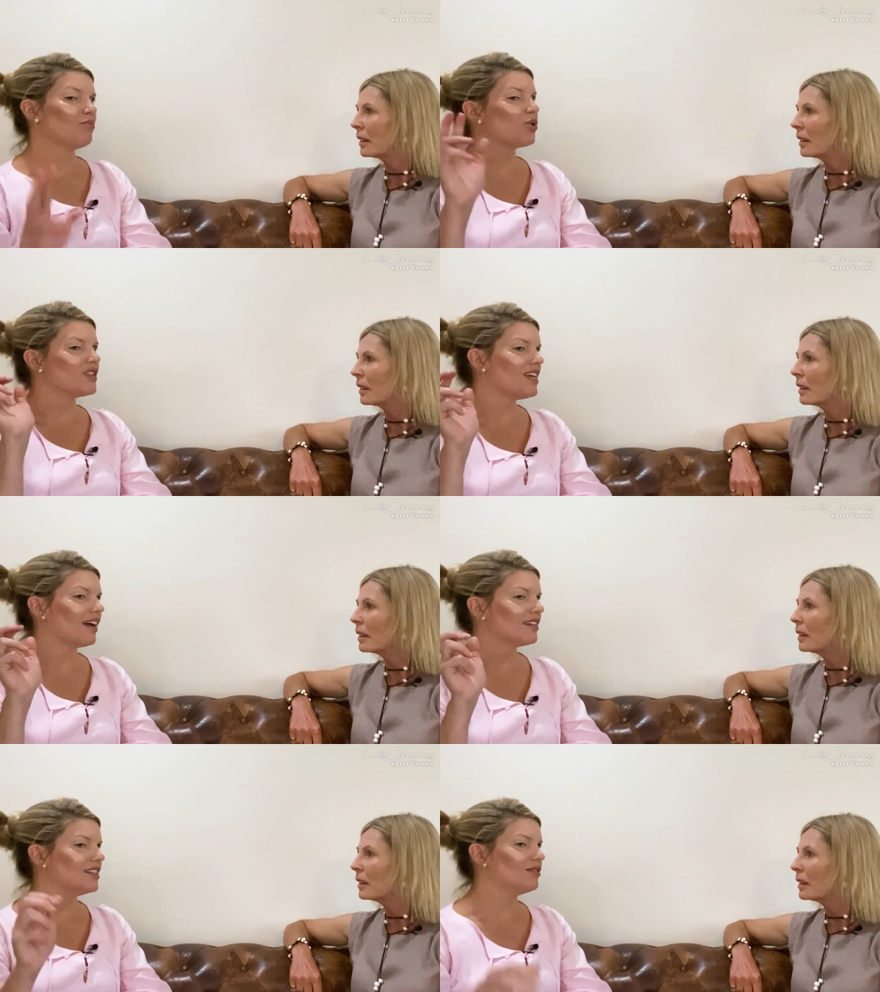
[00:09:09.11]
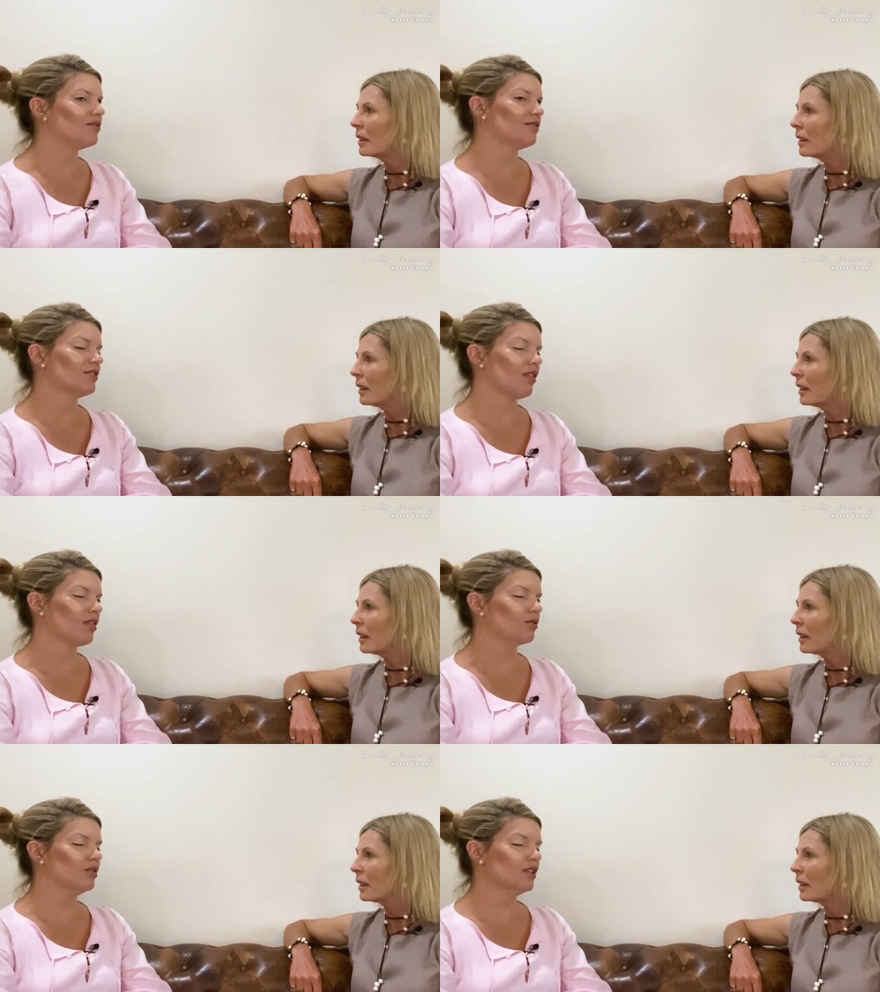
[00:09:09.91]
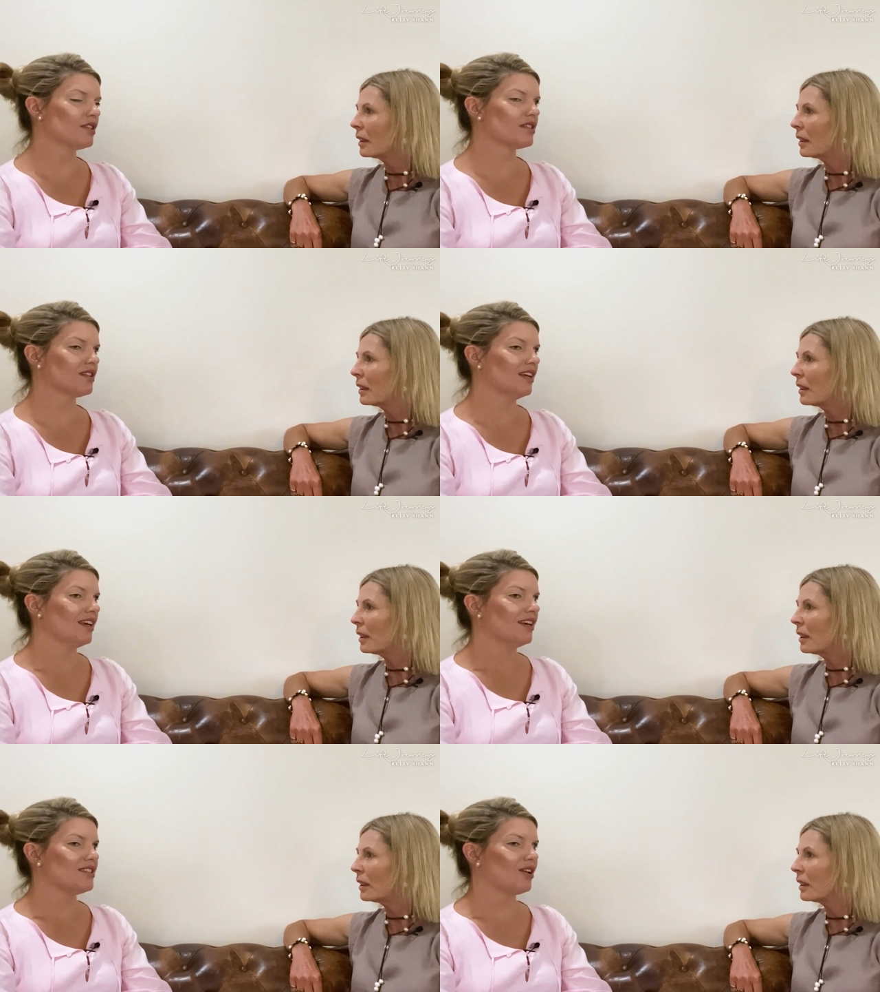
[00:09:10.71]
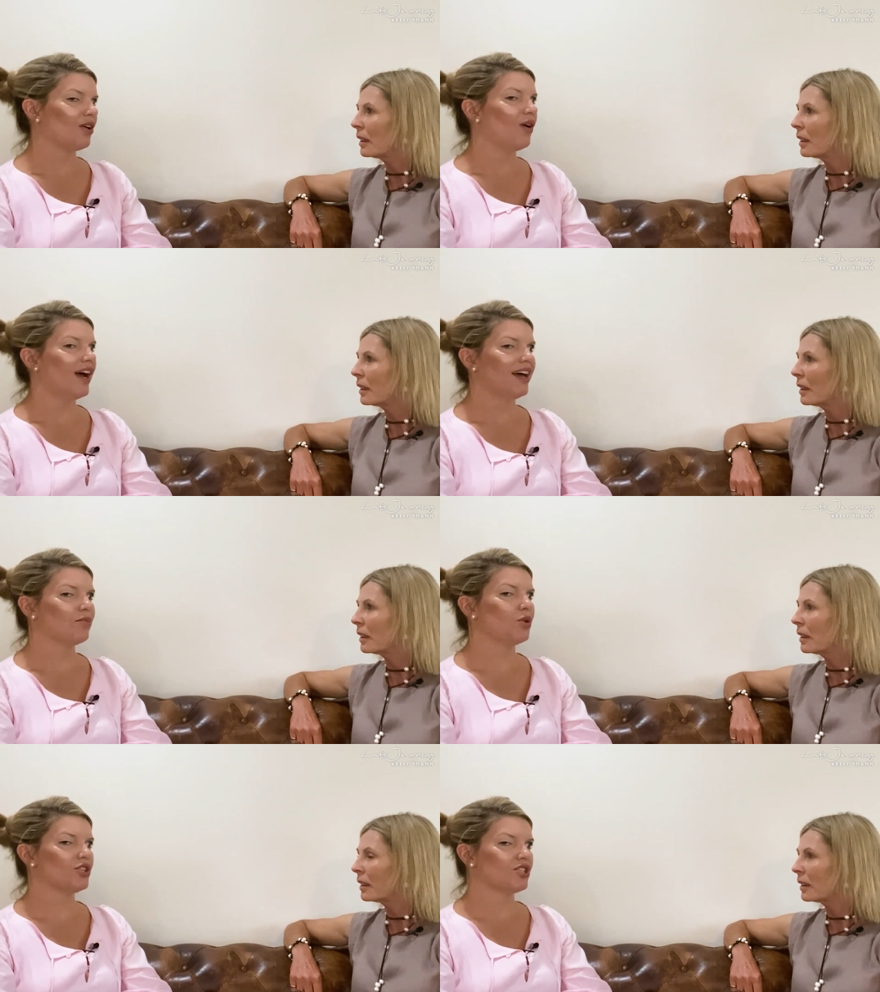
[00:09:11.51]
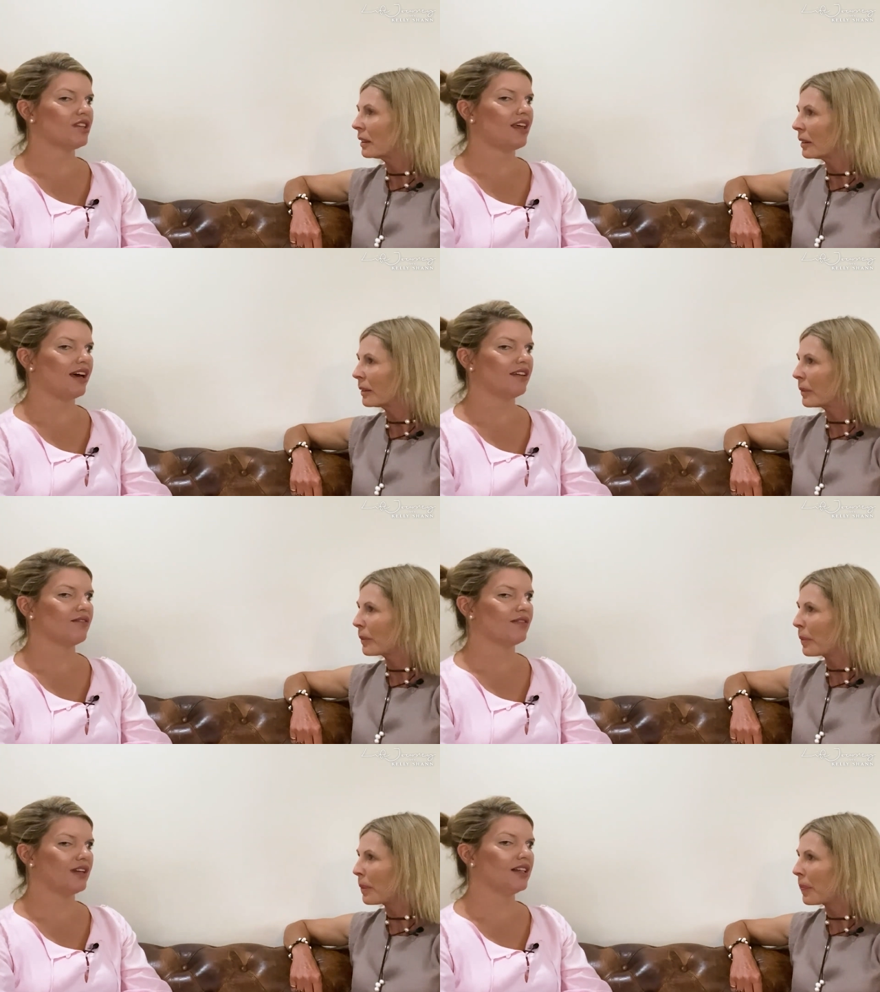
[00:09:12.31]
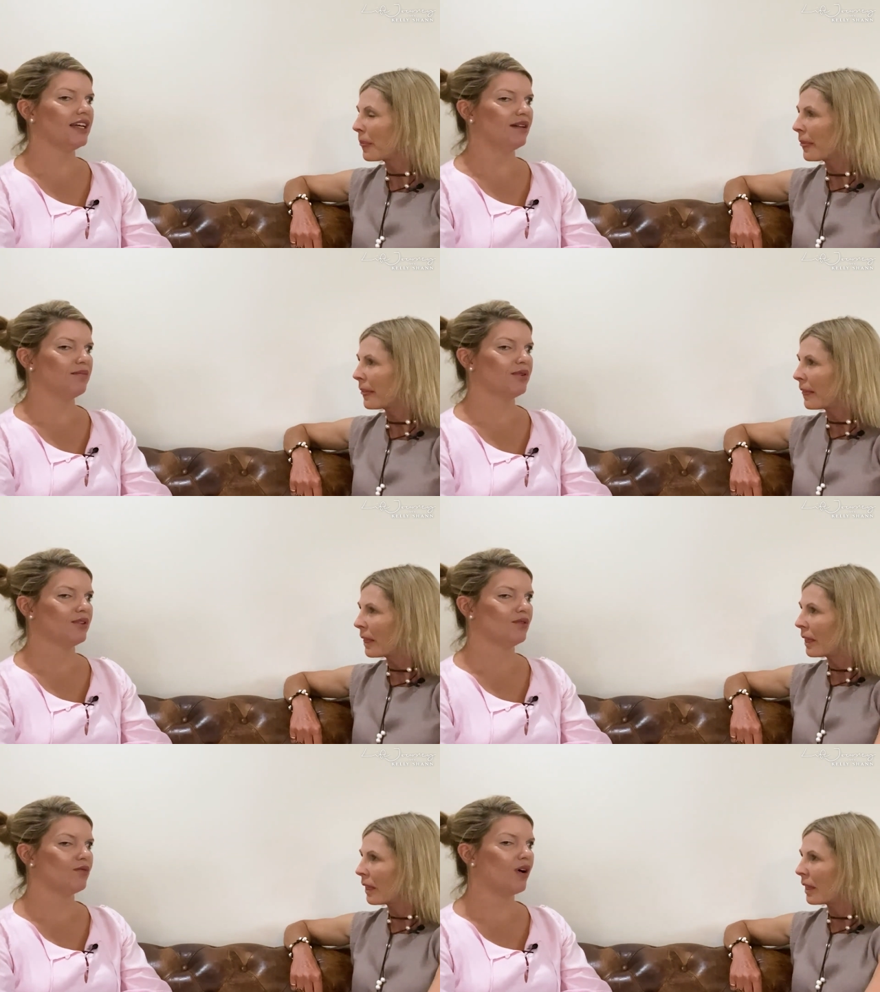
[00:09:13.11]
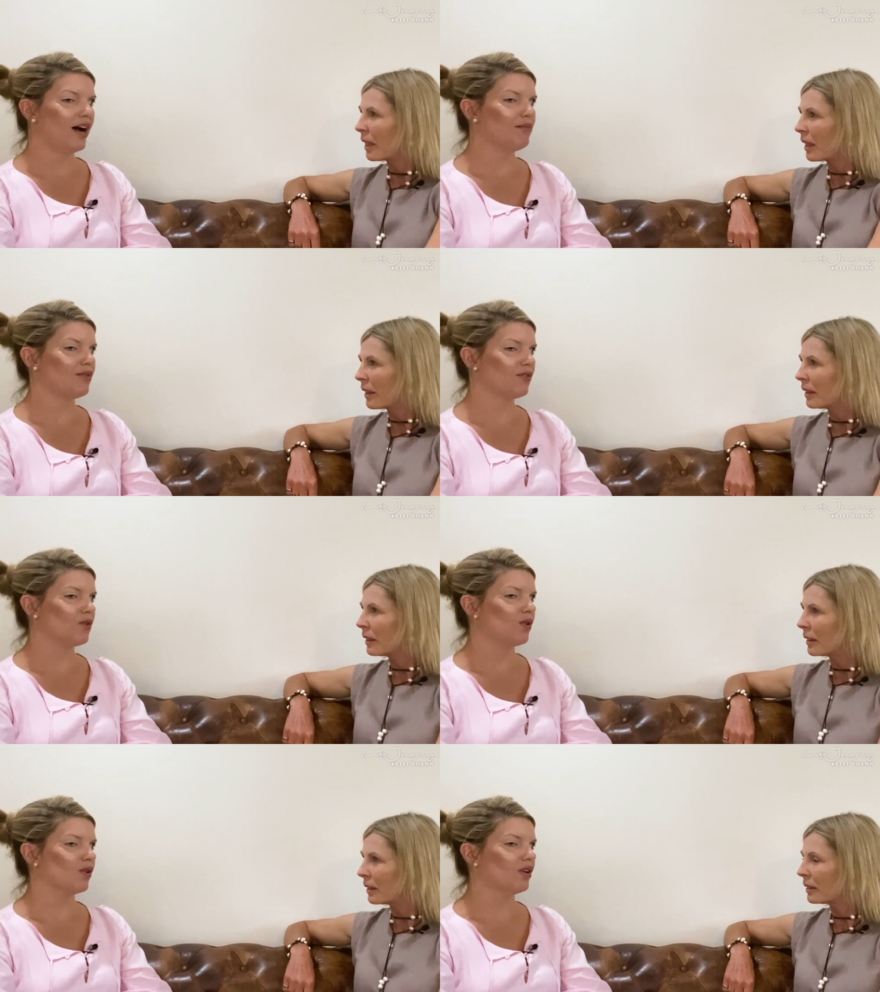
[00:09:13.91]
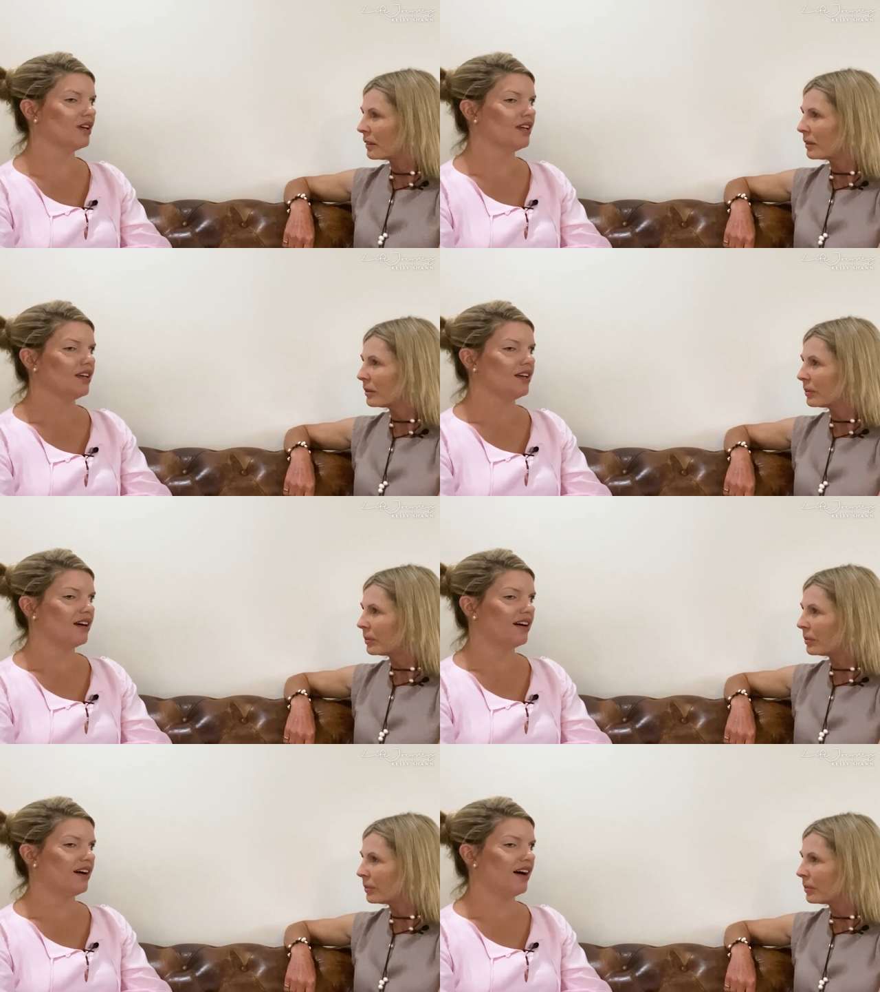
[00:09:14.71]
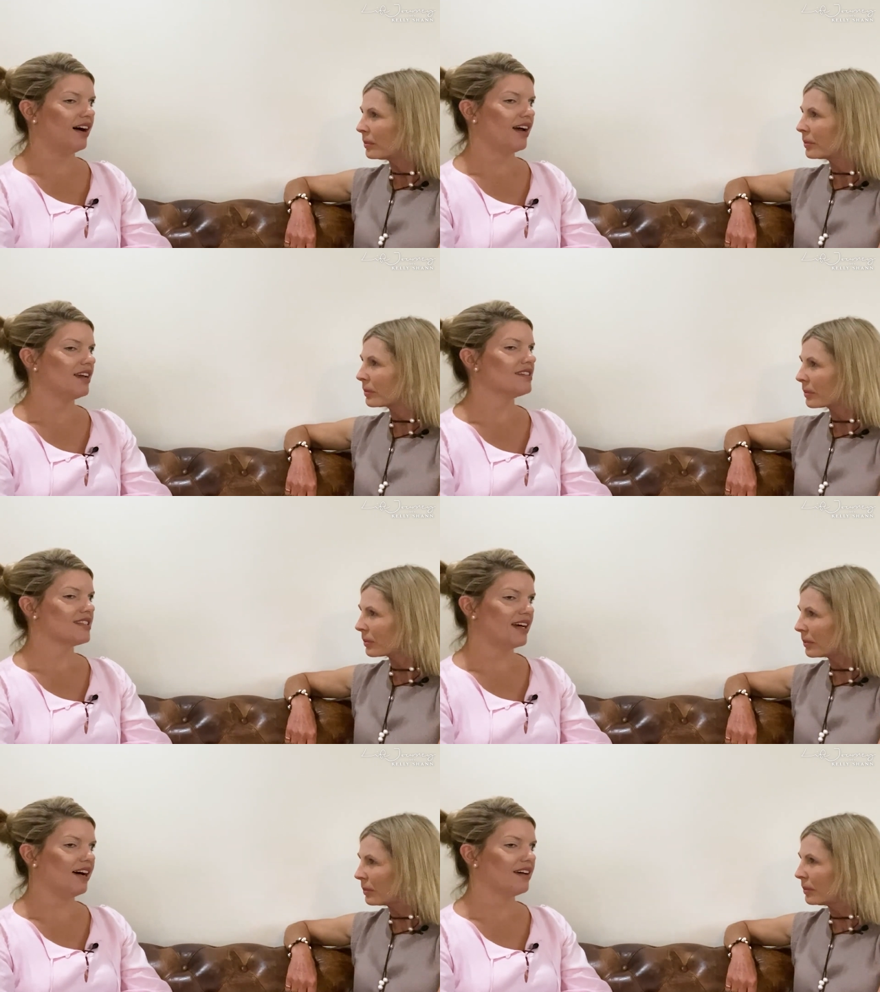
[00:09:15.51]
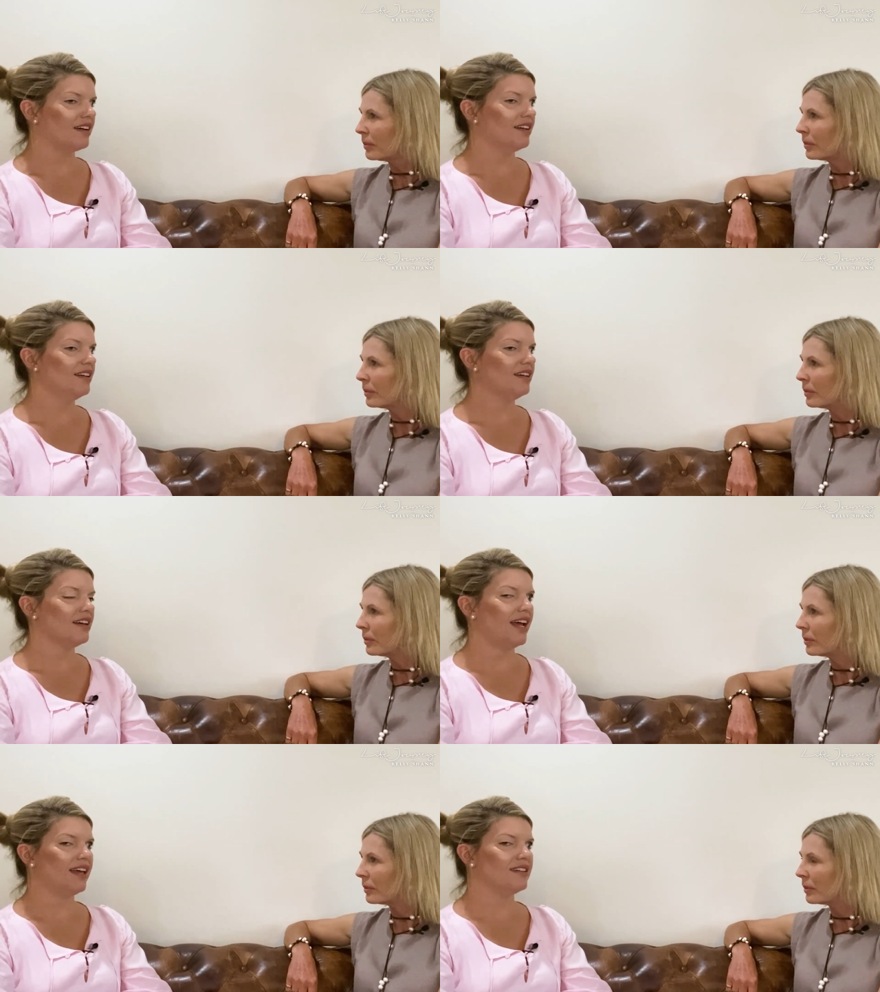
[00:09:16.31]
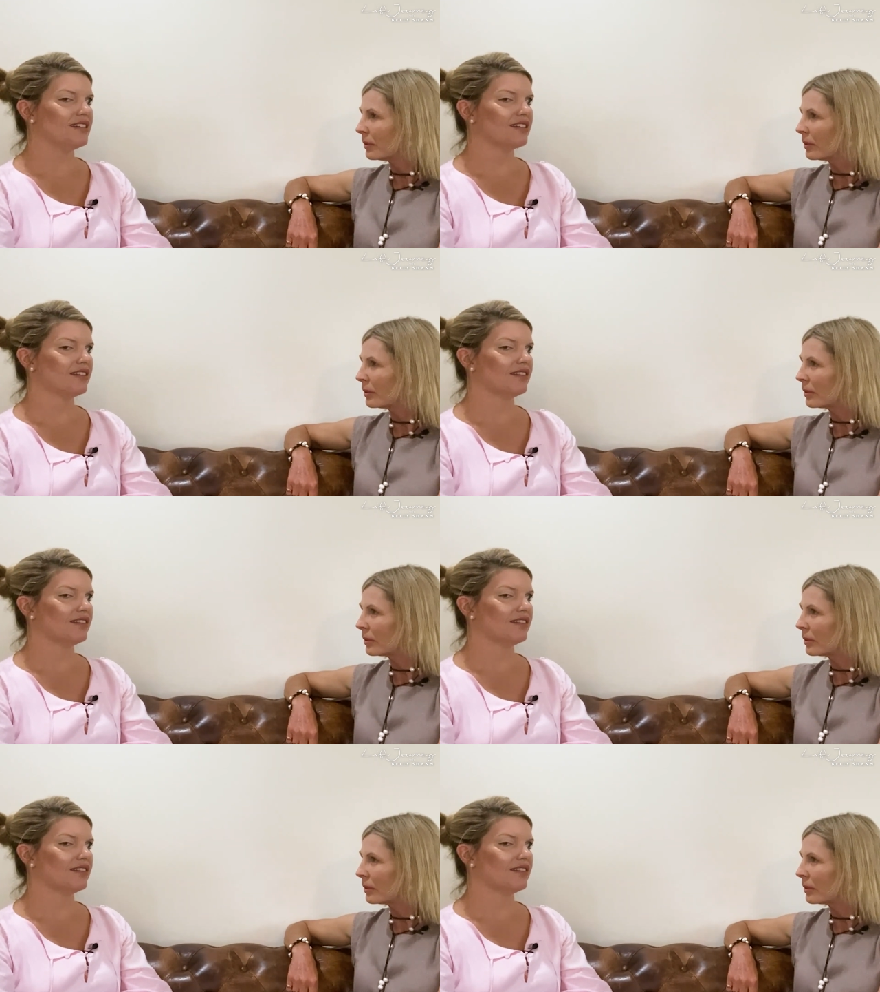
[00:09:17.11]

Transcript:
Speaker 1: protective yeah. thoughts. Yeah. So I had watched that clip right before I started and